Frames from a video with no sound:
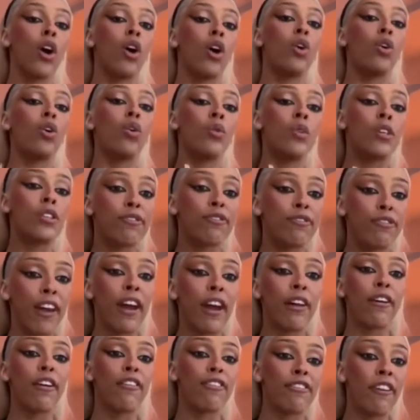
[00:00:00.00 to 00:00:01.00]
who is
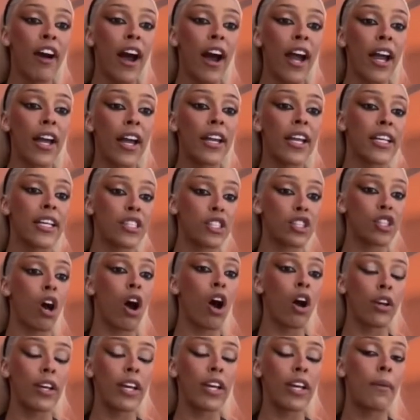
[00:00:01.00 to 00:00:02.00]
verified is
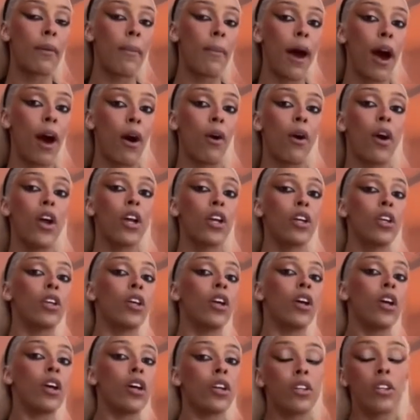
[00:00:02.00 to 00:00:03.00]
talking about
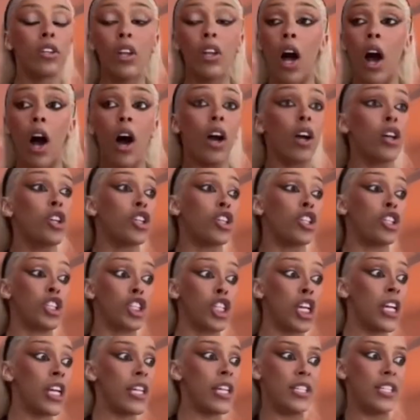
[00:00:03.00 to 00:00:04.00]

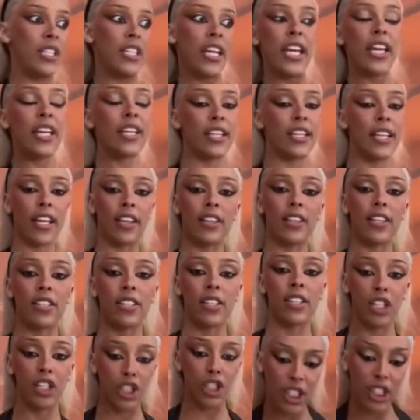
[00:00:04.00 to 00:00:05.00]
she did get this
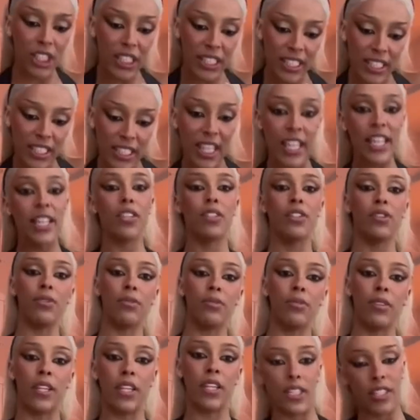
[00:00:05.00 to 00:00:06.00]
done. She did
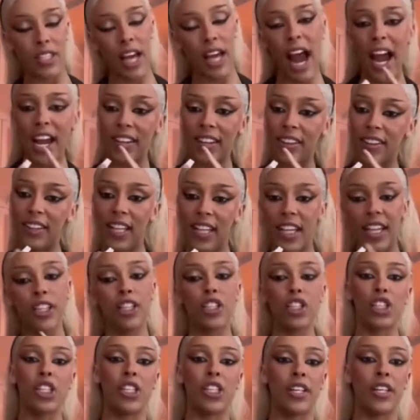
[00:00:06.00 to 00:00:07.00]
do this. I think
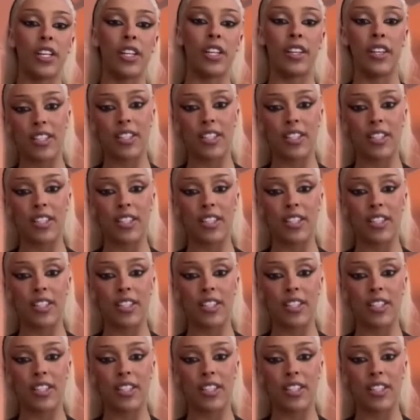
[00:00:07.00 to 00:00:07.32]
she did